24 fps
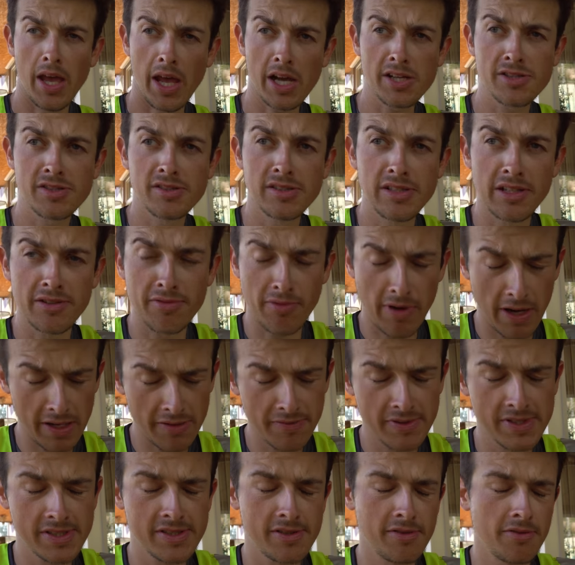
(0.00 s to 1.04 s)
Actually, that ride
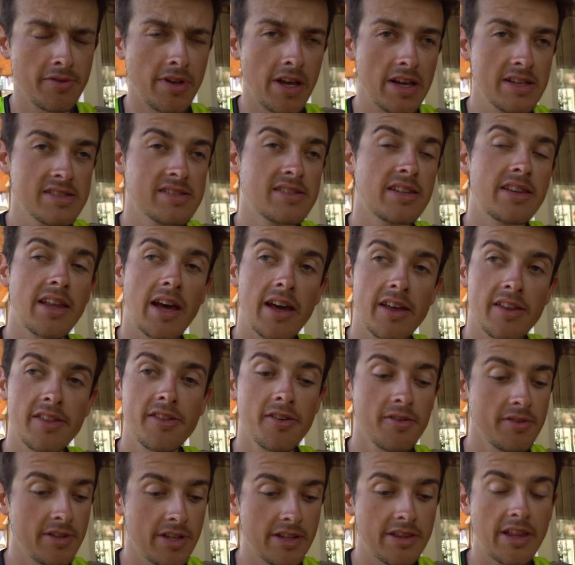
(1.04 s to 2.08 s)
was so nice that I
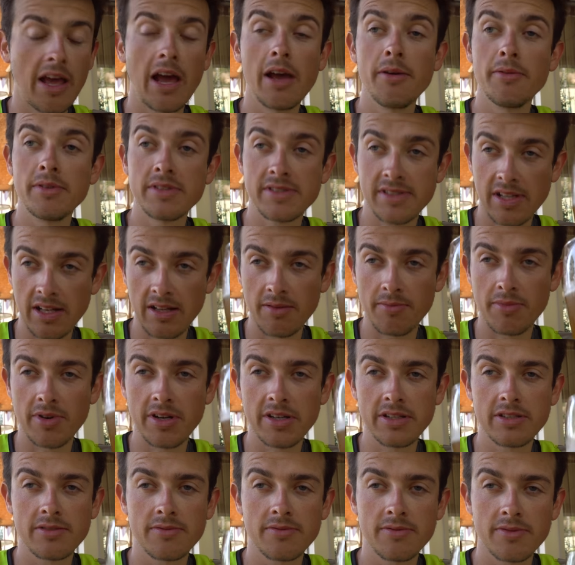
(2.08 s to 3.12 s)
thought that I will
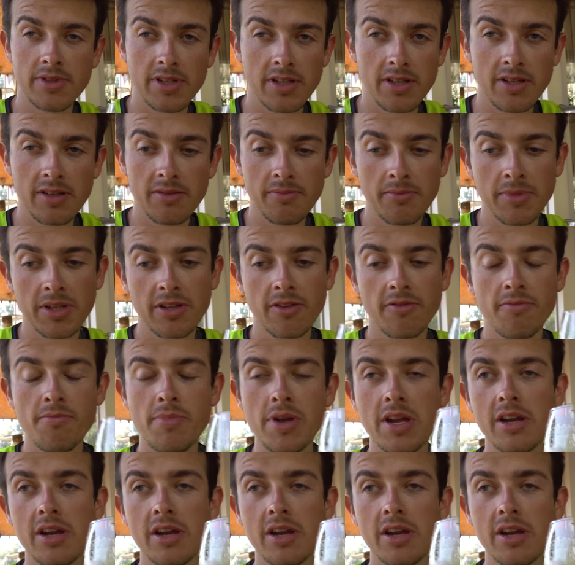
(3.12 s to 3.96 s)
celebrate with a bit of